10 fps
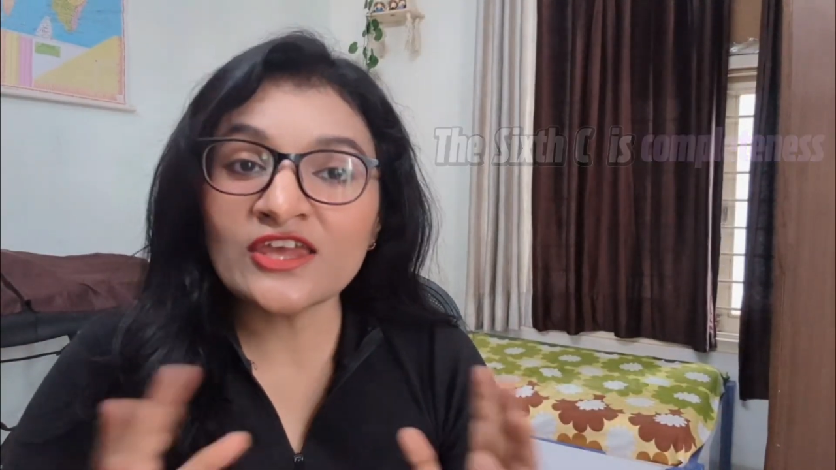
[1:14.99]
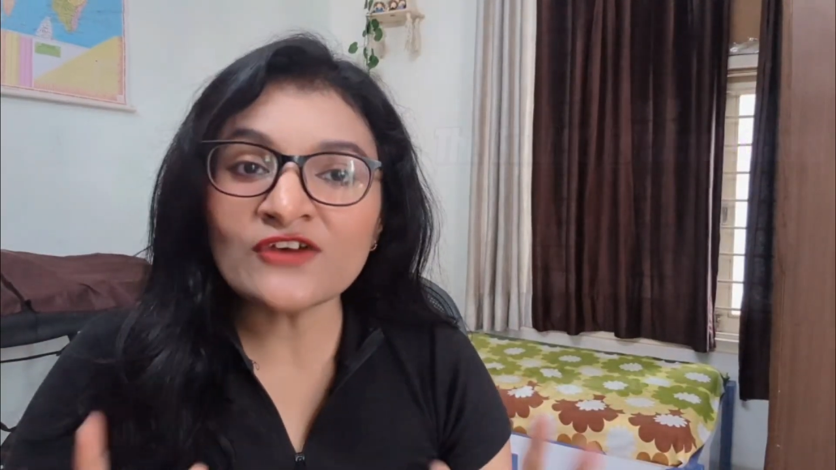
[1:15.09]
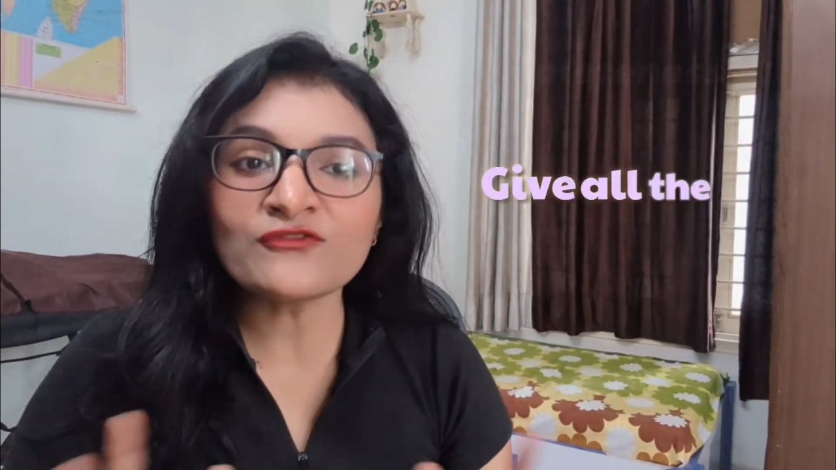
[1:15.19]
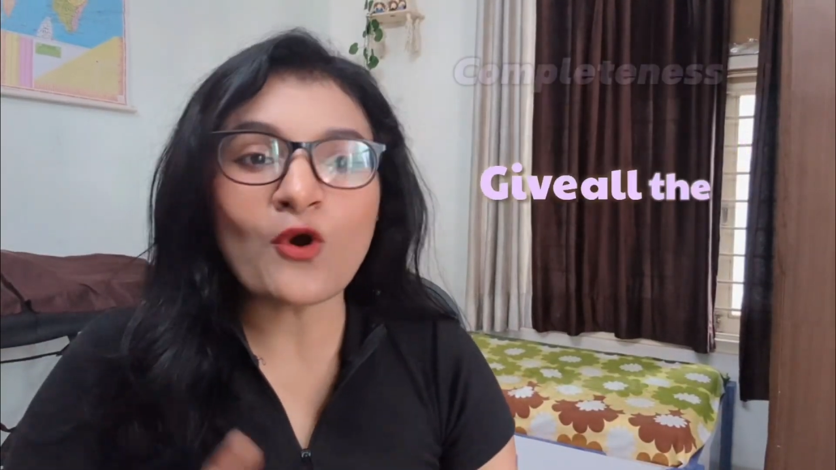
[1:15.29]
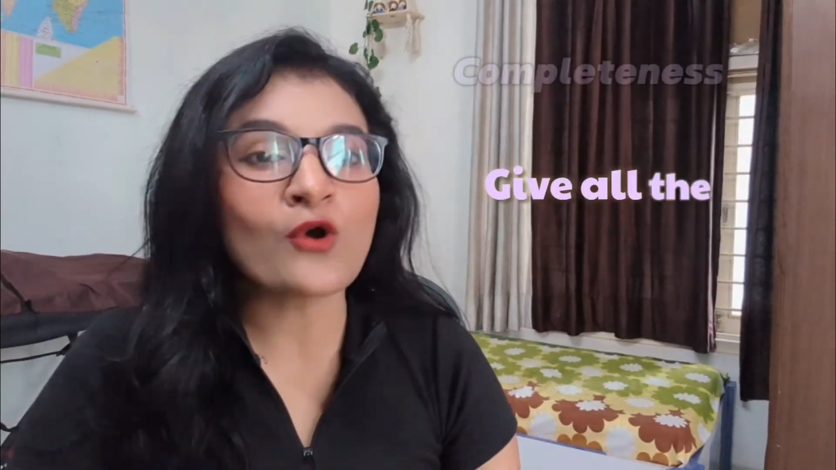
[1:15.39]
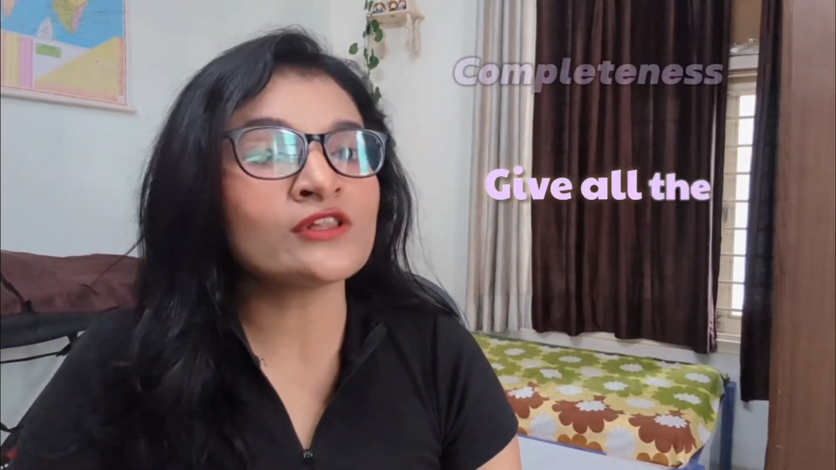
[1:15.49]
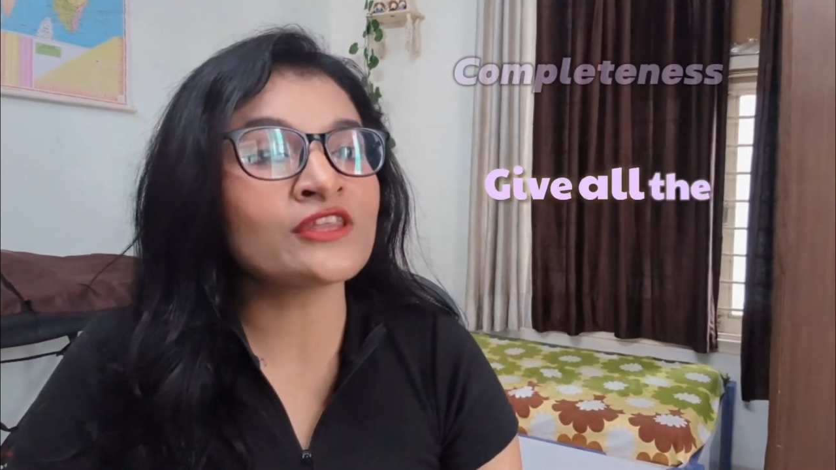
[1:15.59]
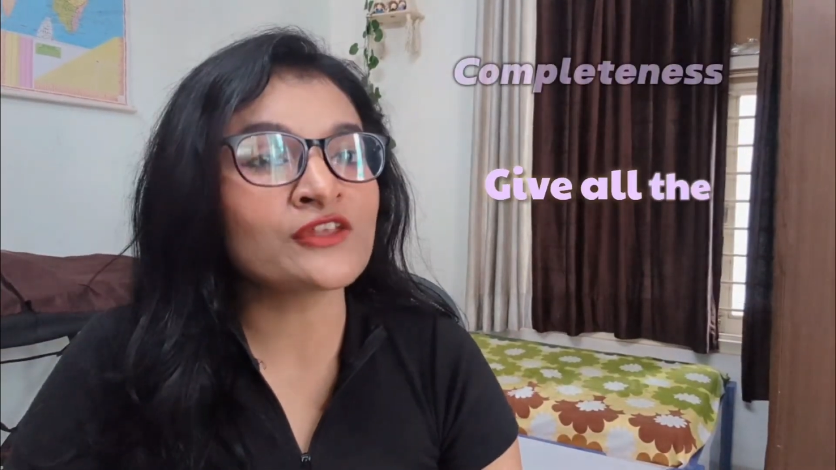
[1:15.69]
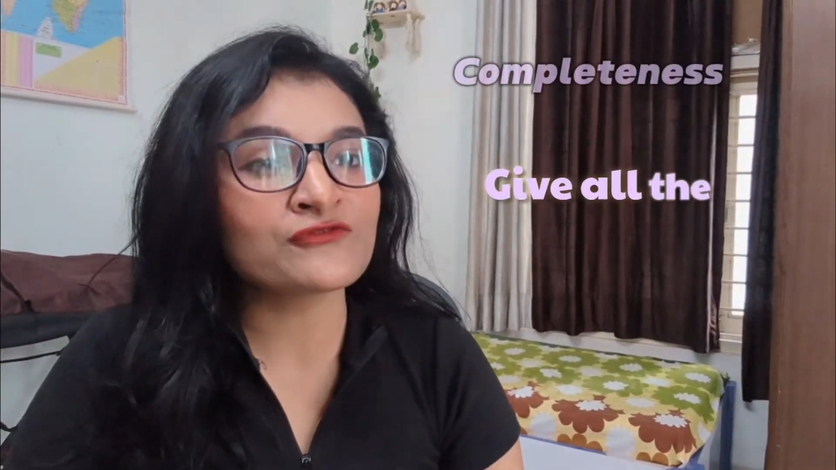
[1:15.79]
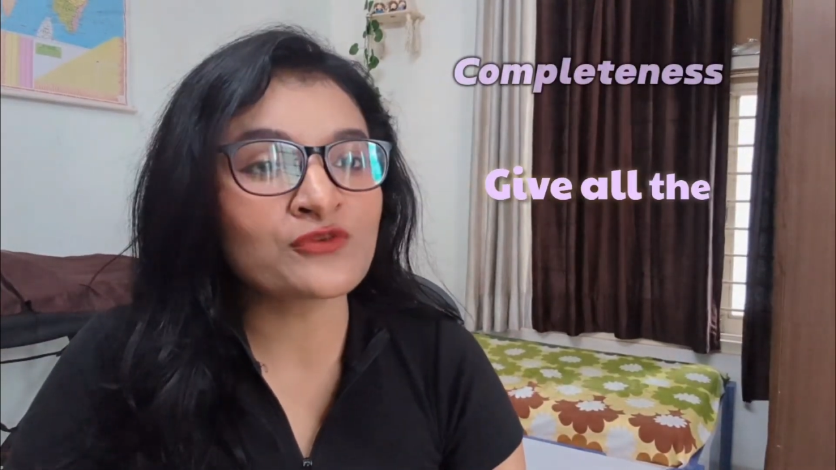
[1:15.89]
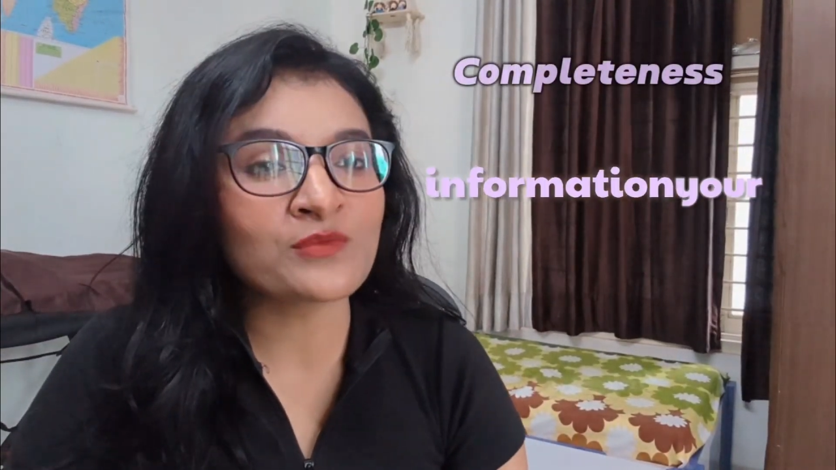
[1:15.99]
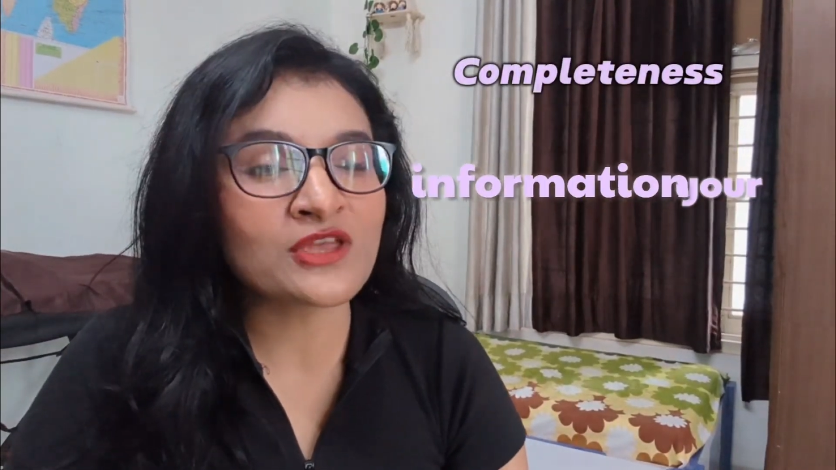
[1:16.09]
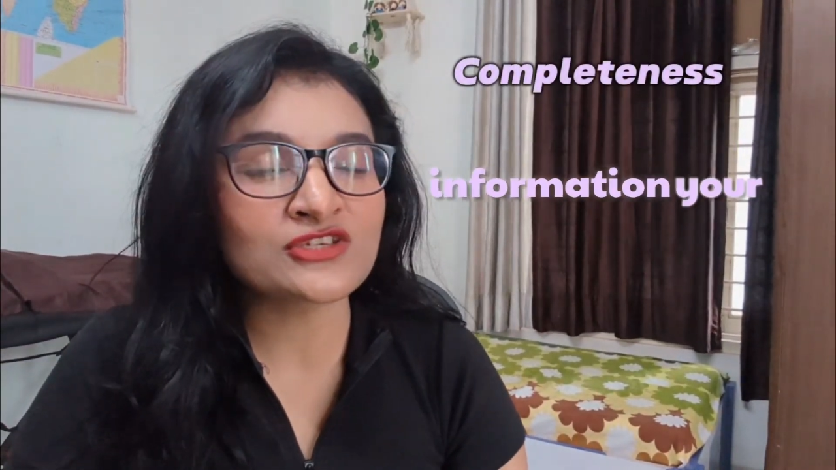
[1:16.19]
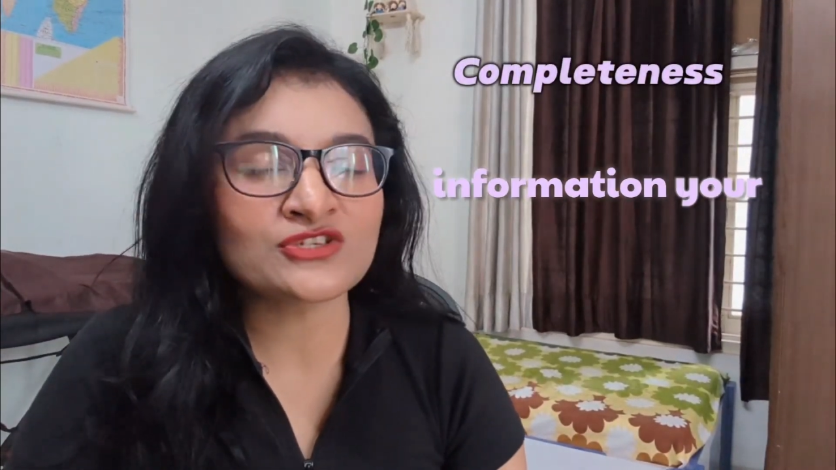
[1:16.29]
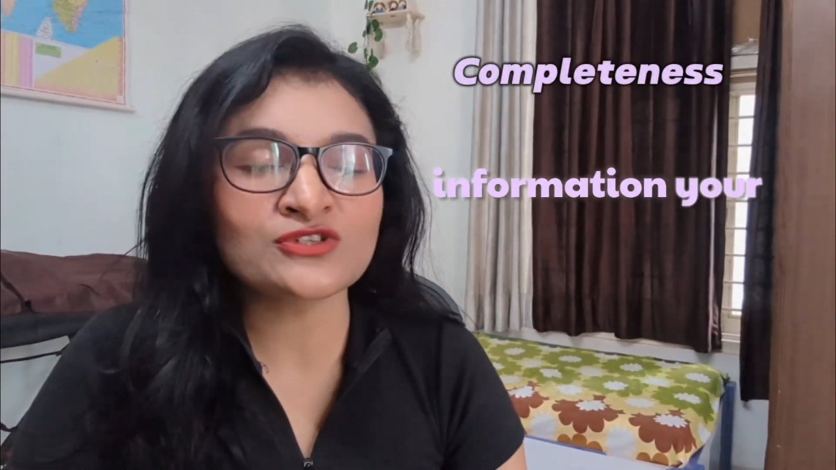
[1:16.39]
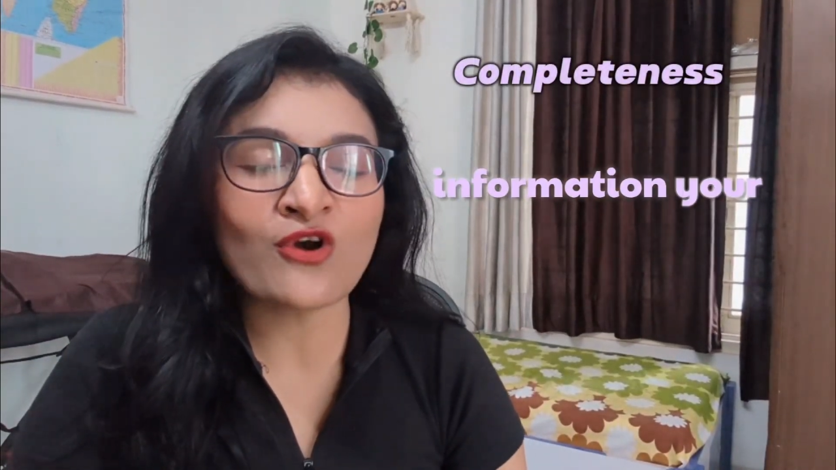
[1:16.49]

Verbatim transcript: Give all the information